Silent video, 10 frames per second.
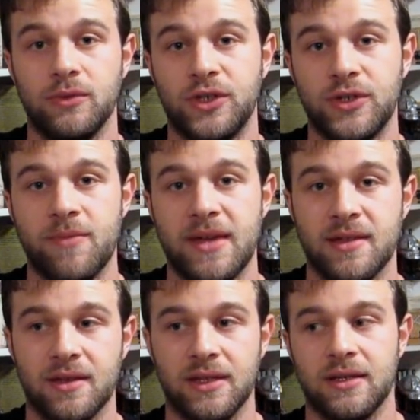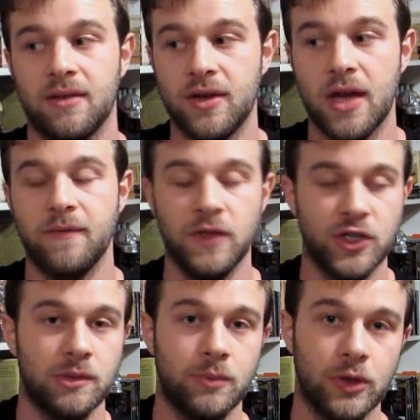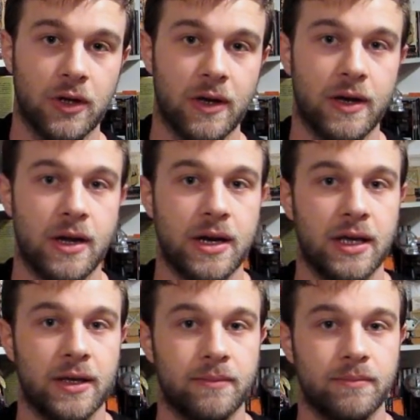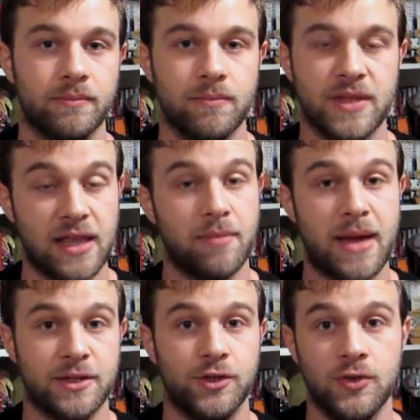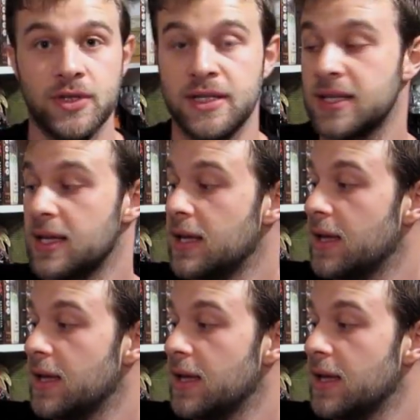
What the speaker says: which is basically a nonfiction book on Salem, Massachusetts.